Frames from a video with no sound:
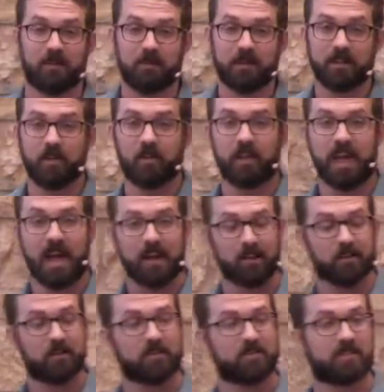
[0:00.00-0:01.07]
I know the
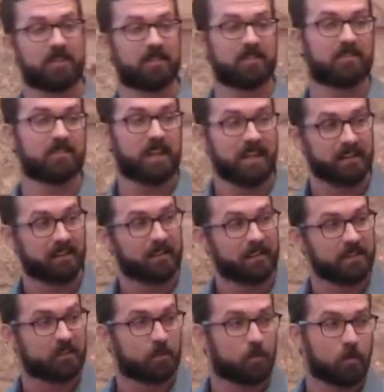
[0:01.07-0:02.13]
Howlers and the
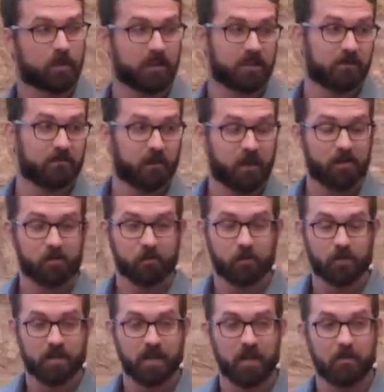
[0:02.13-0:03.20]
Stanleys are pretty involved with
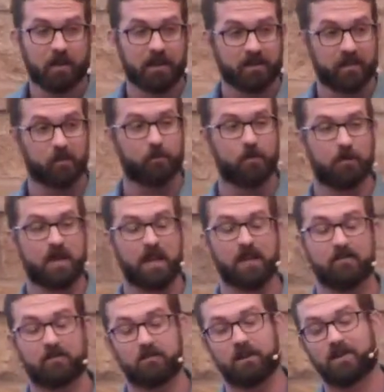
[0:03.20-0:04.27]
them, and I think we may have
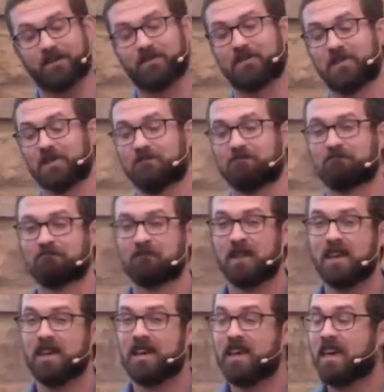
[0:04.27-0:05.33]
some others here.
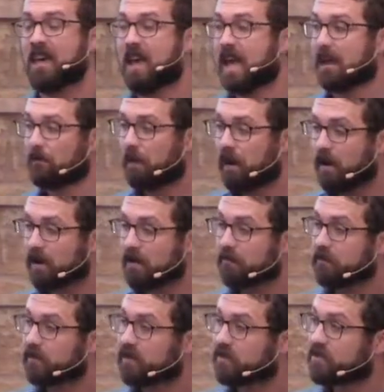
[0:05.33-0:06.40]
And part
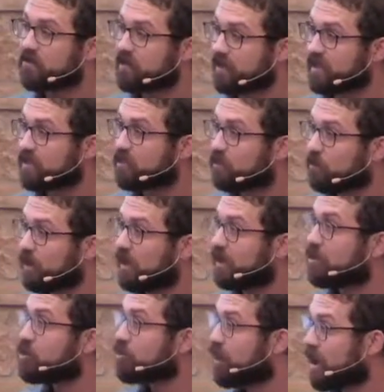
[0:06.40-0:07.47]
of this six week
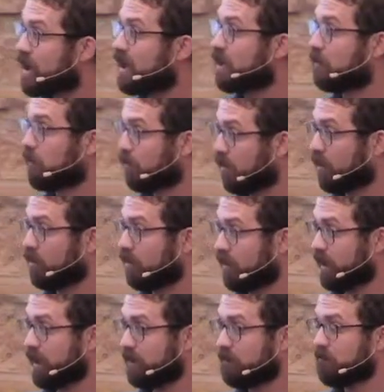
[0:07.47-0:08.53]
training
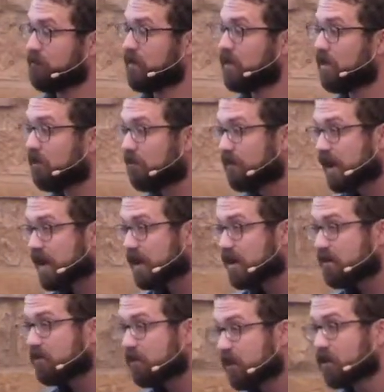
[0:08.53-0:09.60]
program, the
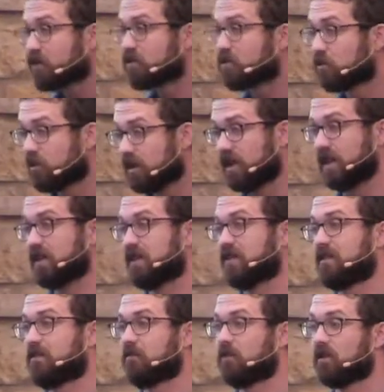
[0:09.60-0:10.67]
very first week
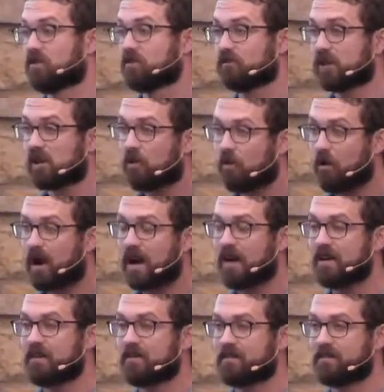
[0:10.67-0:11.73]
was a
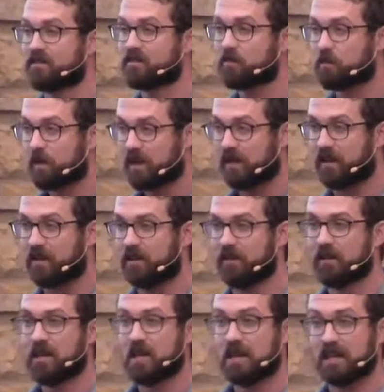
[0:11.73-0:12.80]
required spell
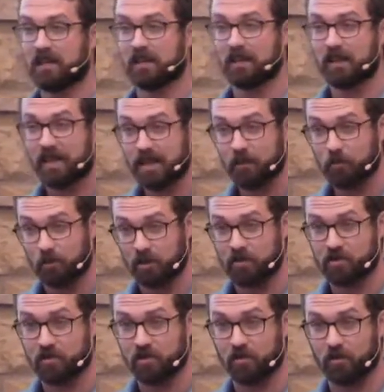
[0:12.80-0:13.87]
in language
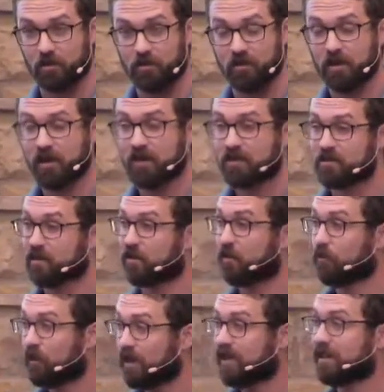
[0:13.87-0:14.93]
school so that
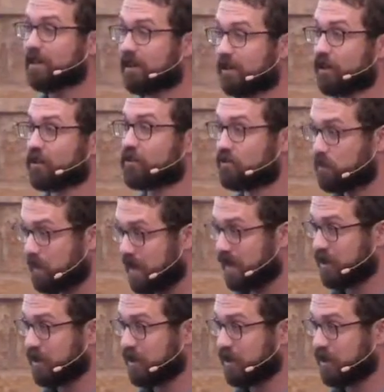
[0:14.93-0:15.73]
we could learn Spanish.